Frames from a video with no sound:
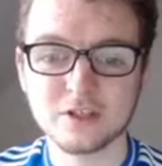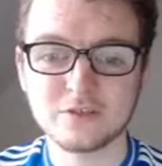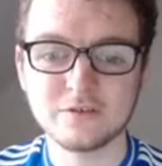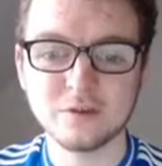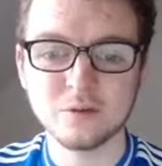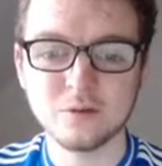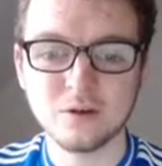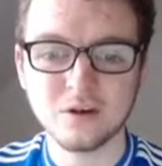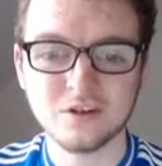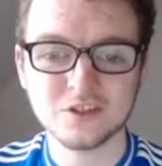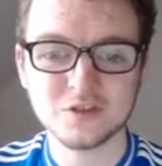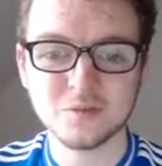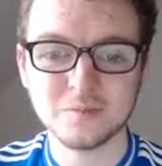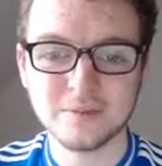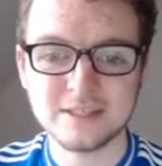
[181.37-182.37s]
for
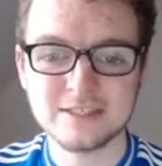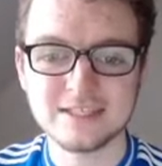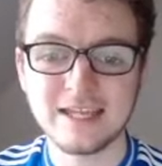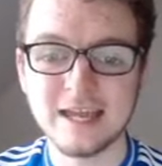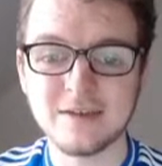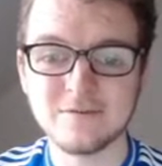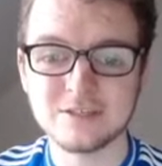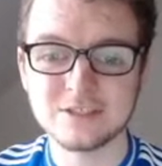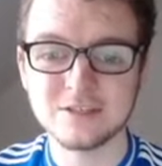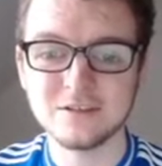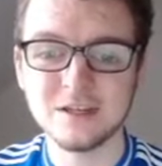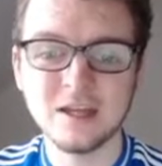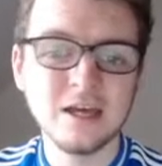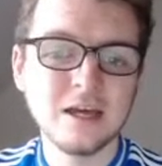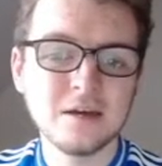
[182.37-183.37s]
Newcastle beating Everton,
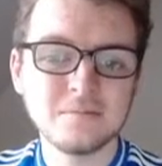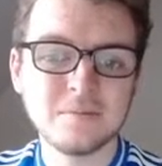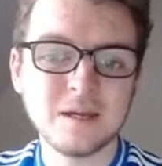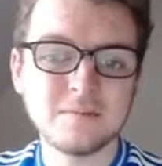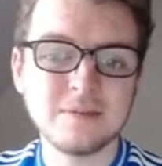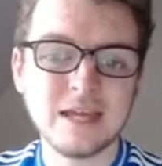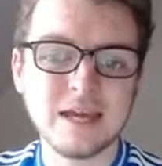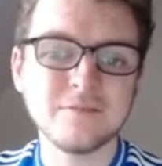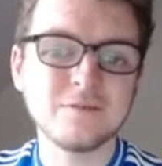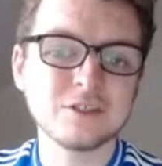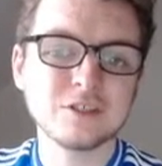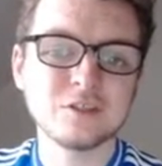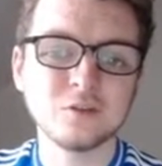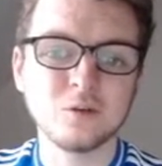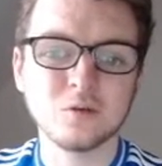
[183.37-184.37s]
maybe
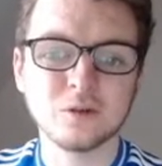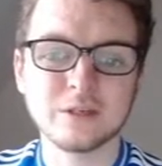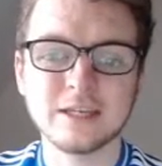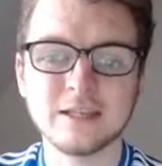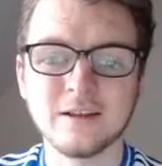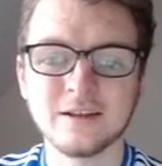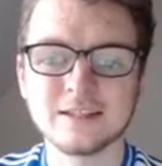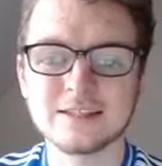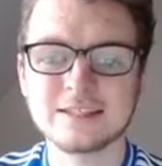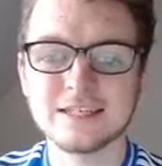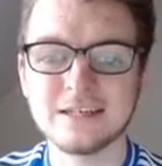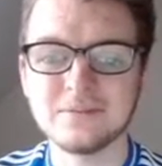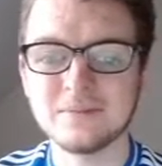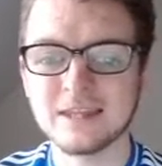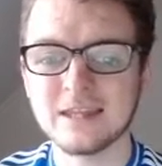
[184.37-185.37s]
Everton not looking like the
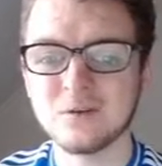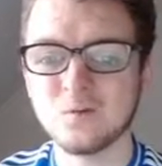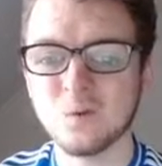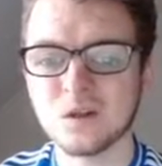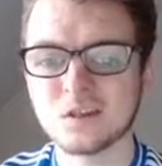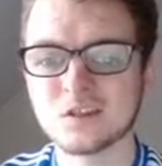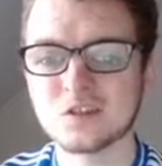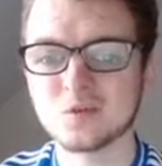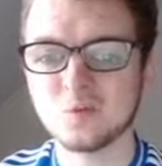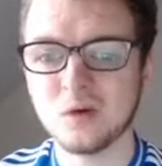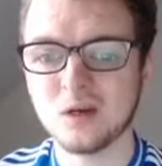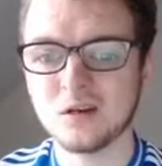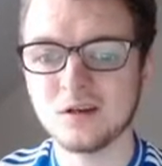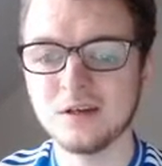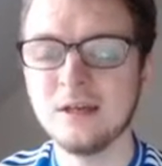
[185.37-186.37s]
team that they once
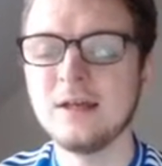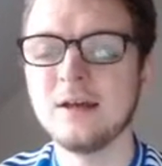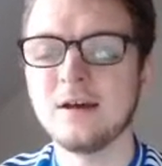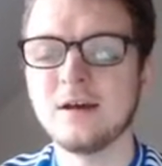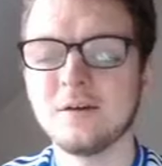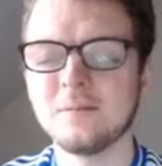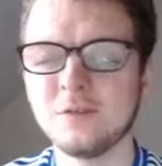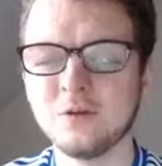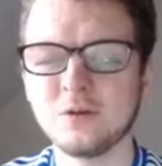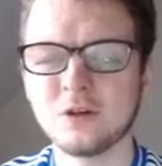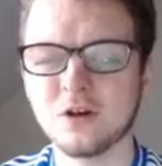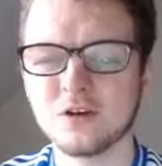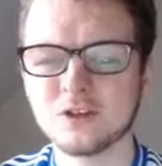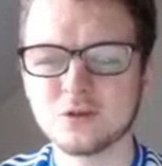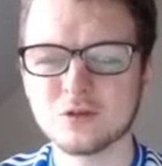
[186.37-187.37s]
were.
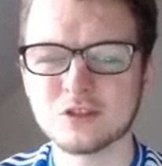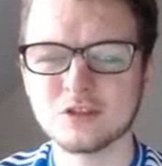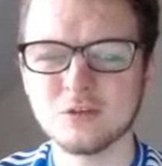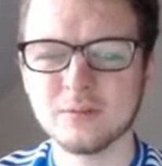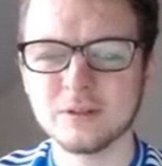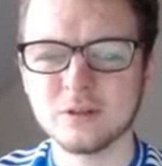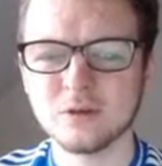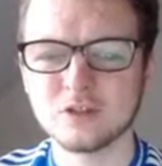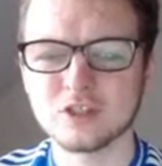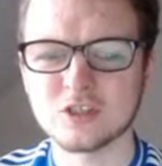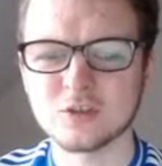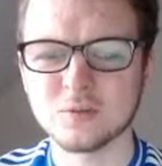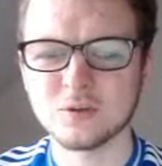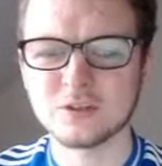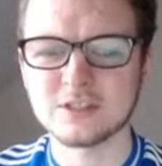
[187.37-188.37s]
Newcastle still a bit dodgy,
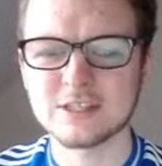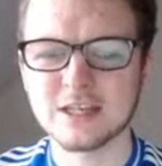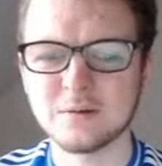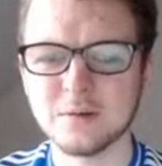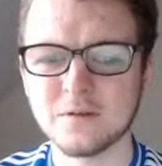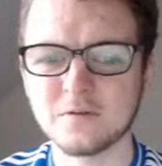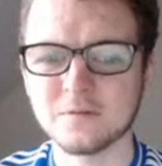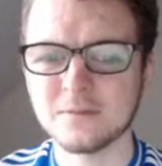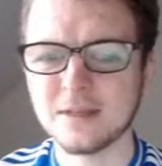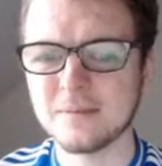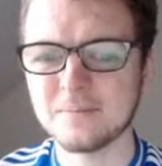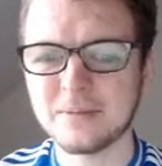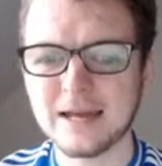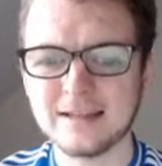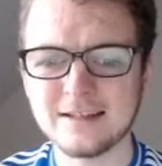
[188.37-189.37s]
so I would stay away from them.
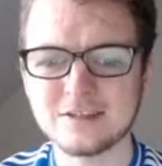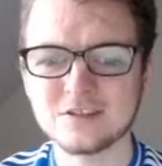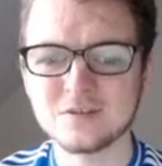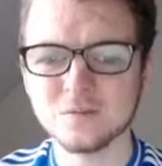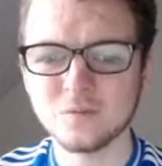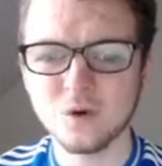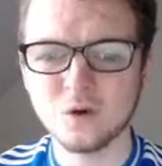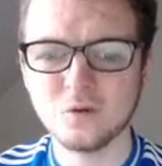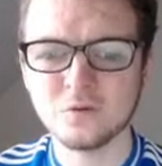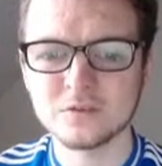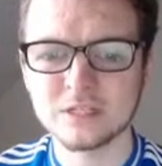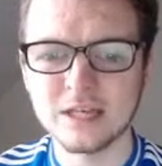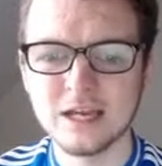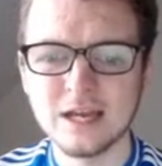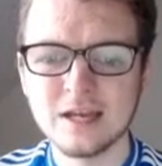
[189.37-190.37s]
Palace and Wolves,
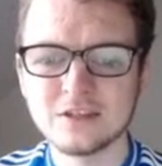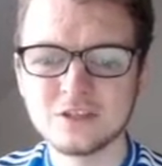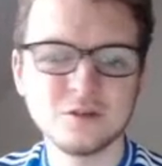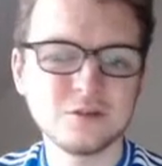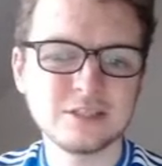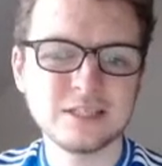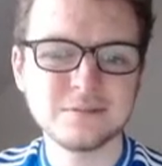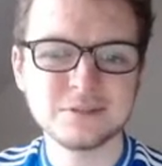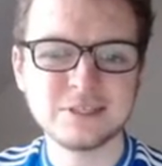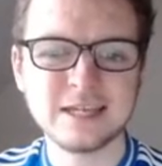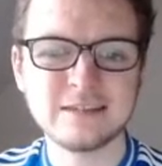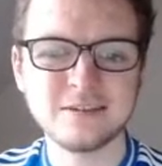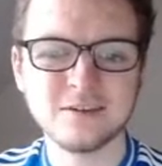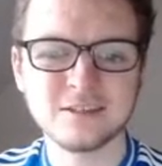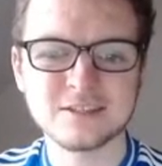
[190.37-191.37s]
two teams
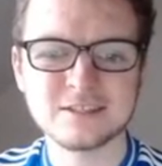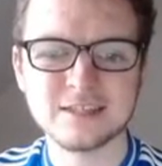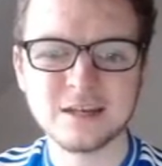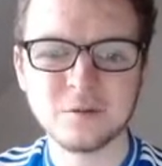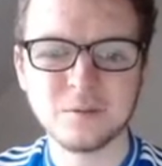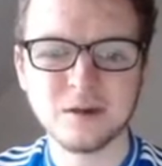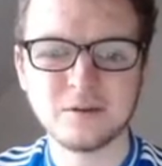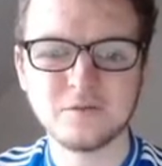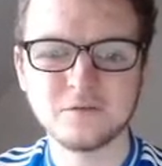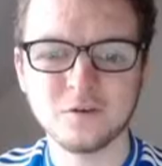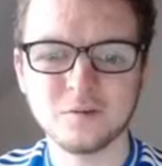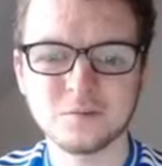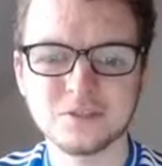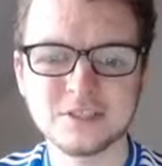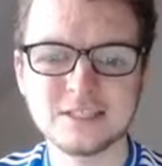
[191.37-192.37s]
again that I'd stay away
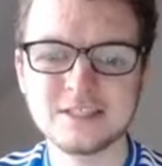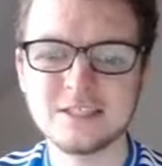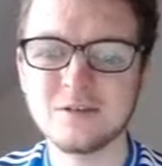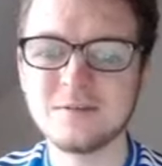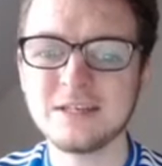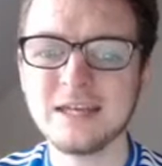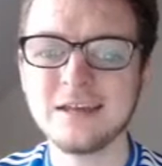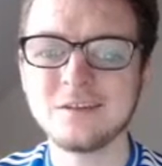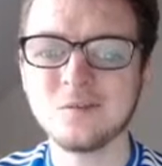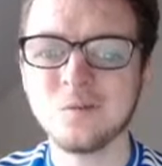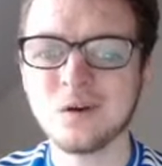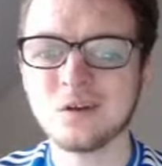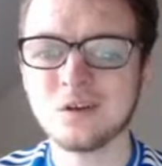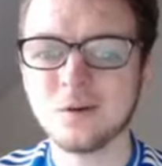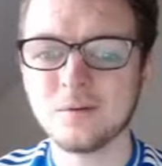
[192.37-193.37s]
from. City only getting the
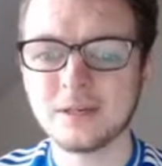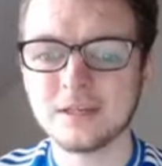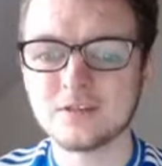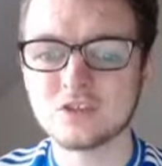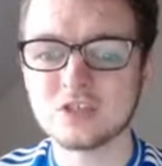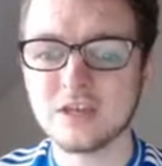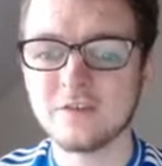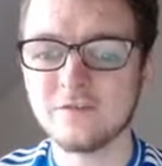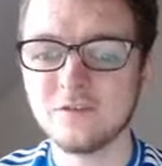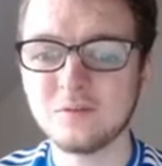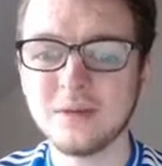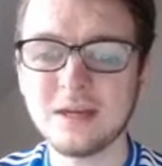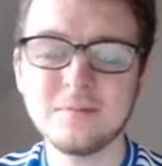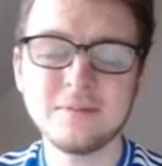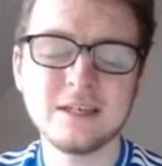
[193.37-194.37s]
one goal against Sheffield,
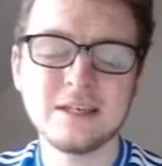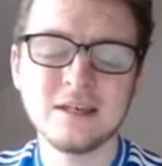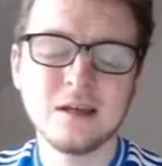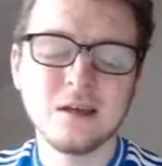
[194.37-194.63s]
maybe.